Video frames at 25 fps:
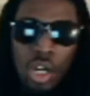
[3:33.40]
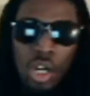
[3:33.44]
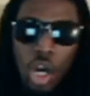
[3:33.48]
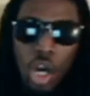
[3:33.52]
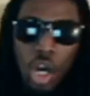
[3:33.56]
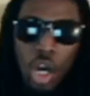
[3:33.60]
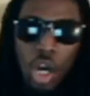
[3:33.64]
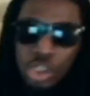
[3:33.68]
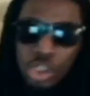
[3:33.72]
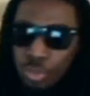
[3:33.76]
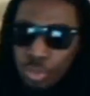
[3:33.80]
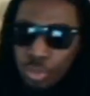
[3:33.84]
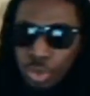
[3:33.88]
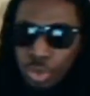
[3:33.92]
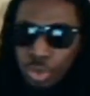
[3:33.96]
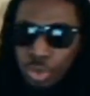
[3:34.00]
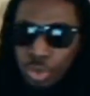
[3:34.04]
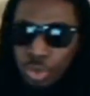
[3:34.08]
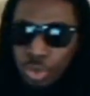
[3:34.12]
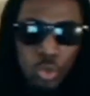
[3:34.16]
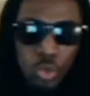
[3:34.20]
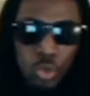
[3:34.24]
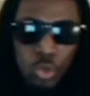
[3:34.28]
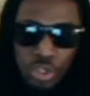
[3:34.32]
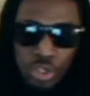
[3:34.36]

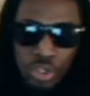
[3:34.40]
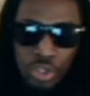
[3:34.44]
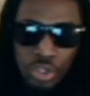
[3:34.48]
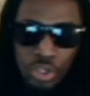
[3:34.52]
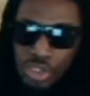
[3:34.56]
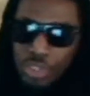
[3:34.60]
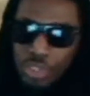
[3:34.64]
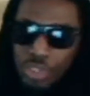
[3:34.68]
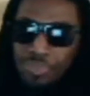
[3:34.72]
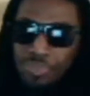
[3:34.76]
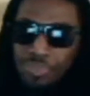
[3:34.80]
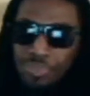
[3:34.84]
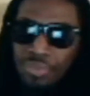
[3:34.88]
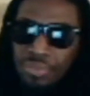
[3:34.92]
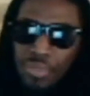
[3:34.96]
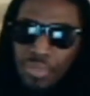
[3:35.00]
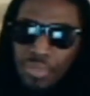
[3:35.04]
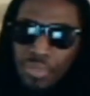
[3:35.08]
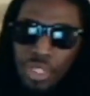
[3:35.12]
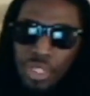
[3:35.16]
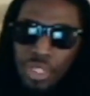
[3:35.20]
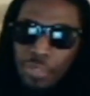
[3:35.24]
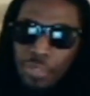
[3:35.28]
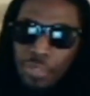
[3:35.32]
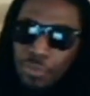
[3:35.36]
entrepreneurs.
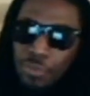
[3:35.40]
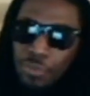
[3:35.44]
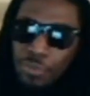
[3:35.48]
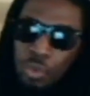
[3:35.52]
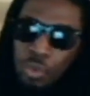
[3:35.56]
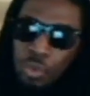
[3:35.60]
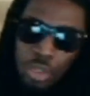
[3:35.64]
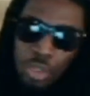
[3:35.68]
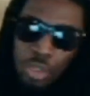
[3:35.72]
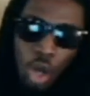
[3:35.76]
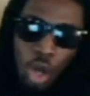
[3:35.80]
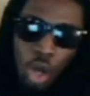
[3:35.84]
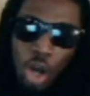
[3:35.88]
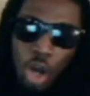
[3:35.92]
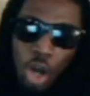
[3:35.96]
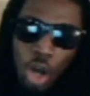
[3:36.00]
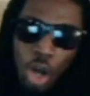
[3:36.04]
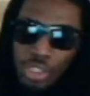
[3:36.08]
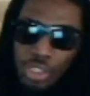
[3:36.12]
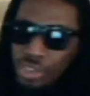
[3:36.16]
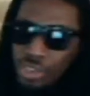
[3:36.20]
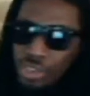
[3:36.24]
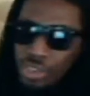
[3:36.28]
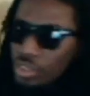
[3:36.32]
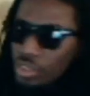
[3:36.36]
If you're an
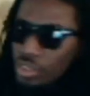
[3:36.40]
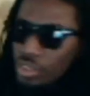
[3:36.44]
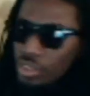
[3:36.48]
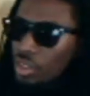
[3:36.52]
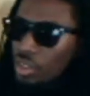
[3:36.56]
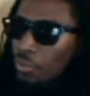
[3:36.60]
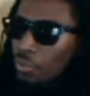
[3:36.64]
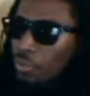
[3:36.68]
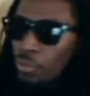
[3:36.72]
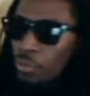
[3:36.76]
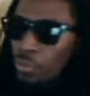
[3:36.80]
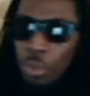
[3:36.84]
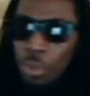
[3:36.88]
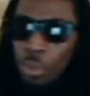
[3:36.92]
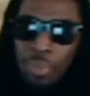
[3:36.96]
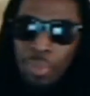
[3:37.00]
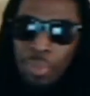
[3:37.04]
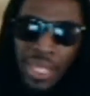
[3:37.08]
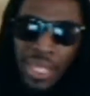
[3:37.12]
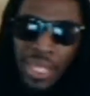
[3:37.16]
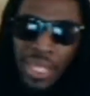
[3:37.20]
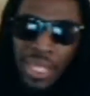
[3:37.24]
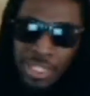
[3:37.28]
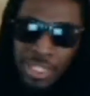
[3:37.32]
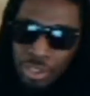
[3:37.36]
artist, if you're a
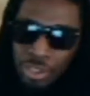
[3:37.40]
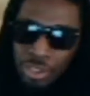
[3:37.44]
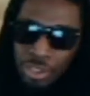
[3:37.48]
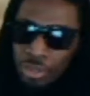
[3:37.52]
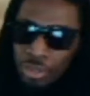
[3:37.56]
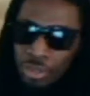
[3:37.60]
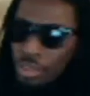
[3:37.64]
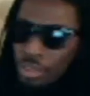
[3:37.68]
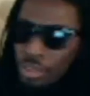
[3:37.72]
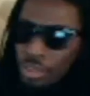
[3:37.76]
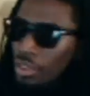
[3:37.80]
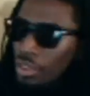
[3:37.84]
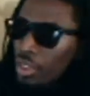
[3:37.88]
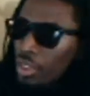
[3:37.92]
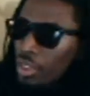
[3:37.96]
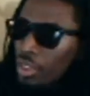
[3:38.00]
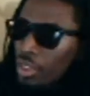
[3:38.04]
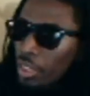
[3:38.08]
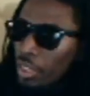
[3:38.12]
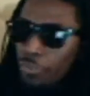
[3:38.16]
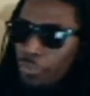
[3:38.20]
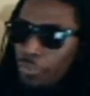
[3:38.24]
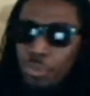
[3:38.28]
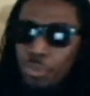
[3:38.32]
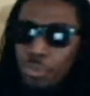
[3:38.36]
painter,
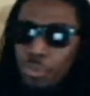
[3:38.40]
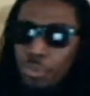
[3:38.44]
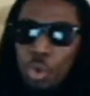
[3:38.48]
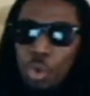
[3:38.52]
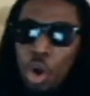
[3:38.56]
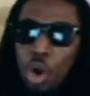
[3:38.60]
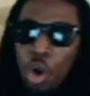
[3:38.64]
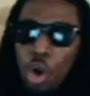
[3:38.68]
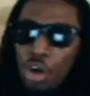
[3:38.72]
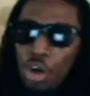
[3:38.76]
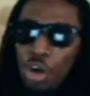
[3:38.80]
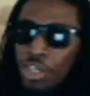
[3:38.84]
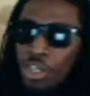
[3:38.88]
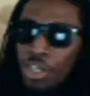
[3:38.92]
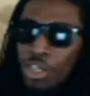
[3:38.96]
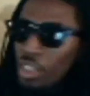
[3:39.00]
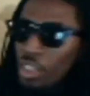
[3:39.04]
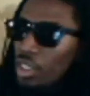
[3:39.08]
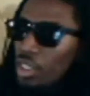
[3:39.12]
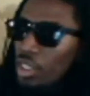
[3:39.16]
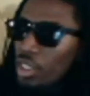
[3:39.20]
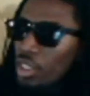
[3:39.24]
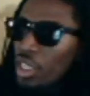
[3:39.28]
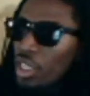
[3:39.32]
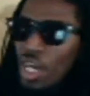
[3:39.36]
if you are
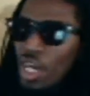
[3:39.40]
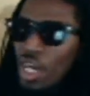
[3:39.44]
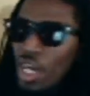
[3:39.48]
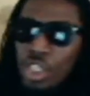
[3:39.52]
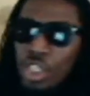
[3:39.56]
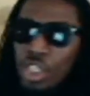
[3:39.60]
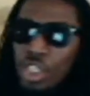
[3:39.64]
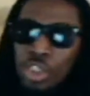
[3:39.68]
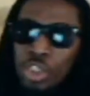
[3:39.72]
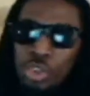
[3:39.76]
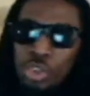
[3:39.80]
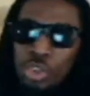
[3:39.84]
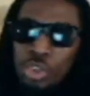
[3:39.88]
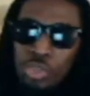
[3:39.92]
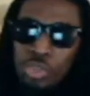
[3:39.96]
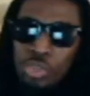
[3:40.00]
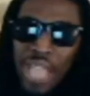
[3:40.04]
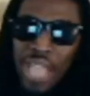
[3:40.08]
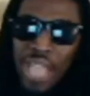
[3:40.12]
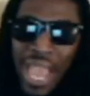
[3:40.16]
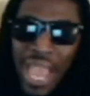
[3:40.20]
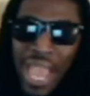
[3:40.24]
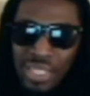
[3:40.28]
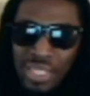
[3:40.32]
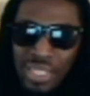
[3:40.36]
a street
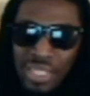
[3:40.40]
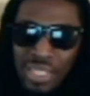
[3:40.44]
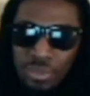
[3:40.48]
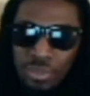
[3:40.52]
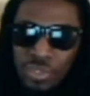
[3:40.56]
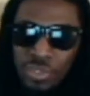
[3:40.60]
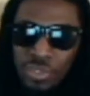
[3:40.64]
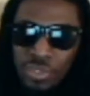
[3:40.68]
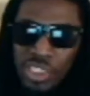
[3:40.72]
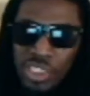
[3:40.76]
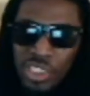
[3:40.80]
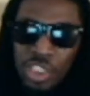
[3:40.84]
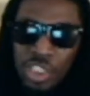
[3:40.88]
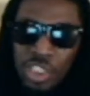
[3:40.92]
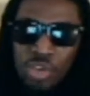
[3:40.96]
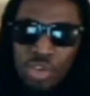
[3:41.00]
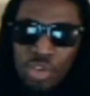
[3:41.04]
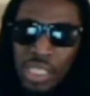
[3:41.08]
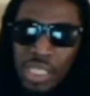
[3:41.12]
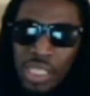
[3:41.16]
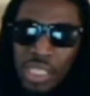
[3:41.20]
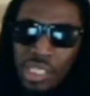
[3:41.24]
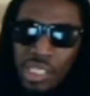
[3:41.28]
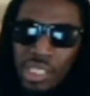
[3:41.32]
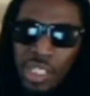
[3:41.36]
activist that's
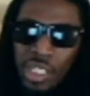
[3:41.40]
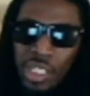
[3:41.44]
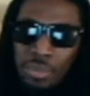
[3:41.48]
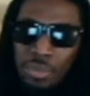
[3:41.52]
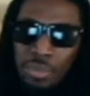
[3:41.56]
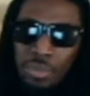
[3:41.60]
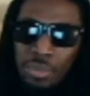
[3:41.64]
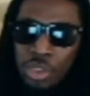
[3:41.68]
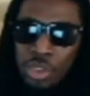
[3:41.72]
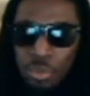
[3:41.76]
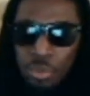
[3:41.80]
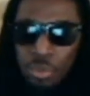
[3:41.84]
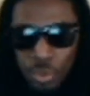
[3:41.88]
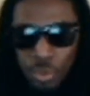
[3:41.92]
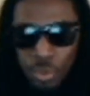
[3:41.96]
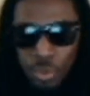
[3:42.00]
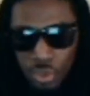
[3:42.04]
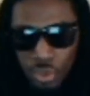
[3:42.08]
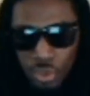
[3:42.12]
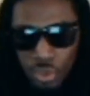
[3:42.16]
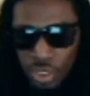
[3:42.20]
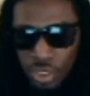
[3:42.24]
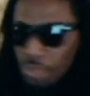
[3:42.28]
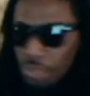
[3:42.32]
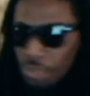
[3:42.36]
trying to clean up your
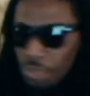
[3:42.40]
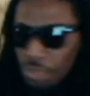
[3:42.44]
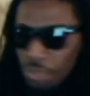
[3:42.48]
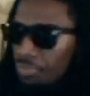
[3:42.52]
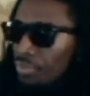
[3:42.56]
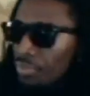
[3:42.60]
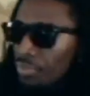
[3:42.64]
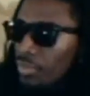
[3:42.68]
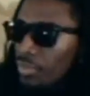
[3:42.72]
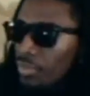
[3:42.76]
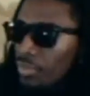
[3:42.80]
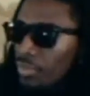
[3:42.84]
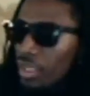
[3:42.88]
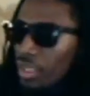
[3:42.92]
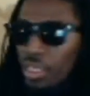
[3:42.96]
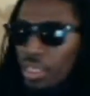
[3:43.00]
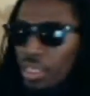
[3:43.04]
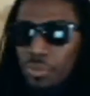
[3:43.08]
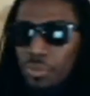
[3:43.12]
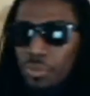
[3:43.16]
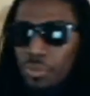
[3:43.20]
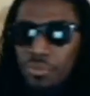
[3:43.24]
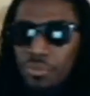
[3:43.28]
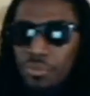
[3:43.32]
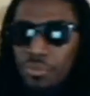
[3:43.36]
community,
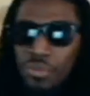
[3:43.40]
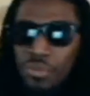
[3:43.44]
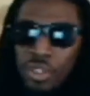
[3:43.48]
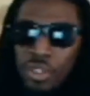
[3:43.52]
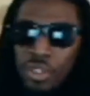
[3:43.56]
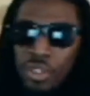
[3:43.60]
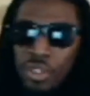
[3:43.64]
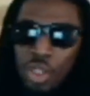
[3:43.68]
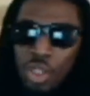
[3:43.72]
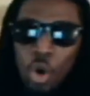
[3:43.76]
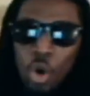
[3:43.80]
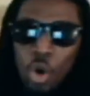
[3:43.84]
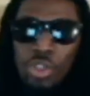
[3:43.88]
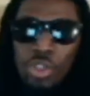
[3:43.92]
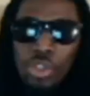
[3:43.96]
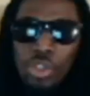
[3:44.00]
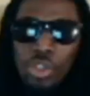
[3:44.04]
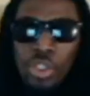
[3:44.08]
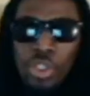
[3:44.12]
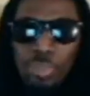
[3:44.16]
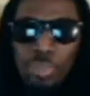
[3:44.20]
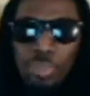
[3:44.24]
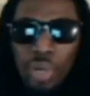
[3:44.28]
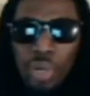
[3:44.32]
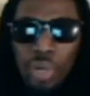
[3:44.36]
if all the
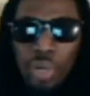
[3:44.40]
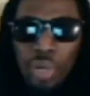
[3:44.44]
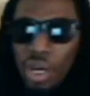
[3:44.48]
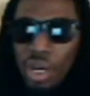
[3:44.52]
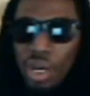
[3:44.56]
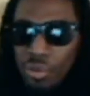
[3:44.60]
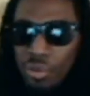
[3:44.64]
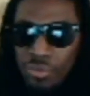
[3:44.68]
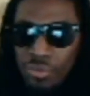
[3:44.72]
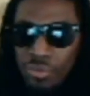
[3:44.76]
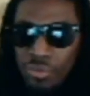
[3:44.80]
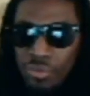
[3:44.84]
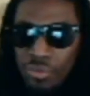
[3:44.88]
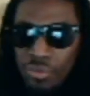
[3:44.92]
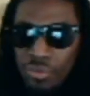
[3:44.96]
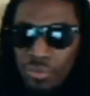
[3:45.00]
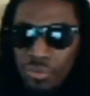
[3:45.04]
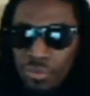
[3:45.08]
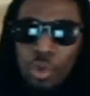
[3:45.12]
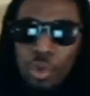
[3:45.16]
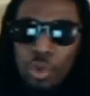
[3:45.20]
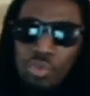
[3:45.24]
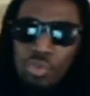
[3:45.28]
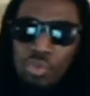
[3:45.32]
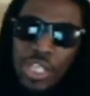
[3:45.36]
above, if
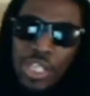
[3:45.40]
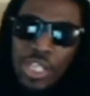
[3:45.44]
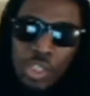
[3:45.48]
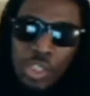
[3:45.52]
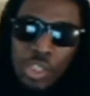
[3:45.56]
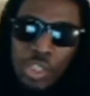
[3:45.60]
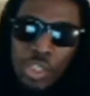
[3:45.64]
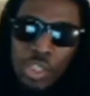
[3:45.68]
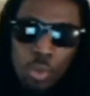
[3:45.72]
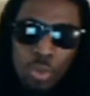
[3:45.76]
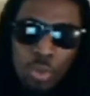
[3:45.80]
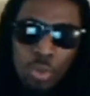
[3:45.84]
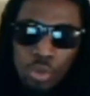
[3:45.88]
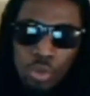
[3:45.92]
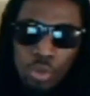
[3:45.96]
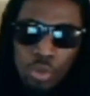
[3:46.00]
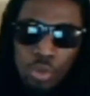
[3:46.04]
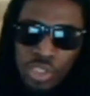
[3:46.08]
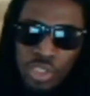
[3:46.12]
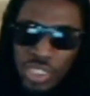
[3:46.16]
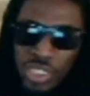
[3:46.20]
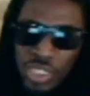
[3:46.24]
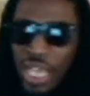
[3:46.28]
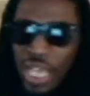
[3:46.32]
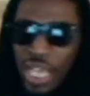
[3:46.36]
you're a radio
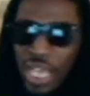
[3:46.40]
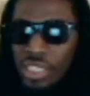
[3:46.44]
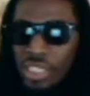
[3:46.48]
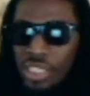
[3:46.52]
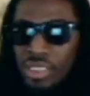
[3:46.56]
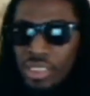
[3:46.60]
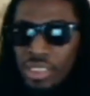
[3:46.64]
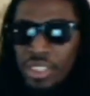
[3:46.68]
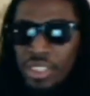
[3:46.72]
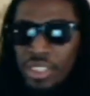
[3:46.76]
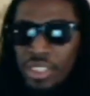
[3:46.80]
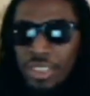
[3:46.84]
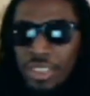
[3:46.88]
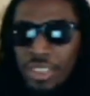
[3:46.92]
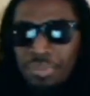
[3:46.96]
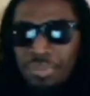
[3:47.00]
personality,